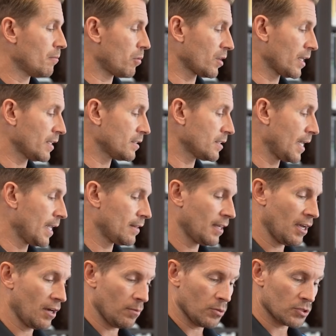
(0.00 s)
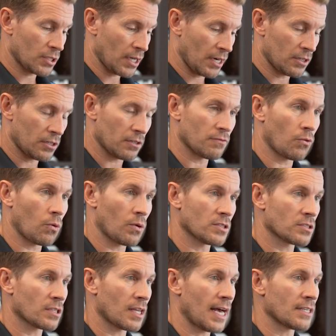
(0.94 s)
but let's say they almost got a
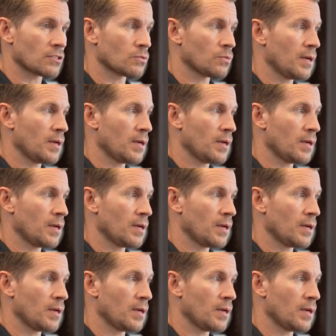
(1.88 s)
divorce last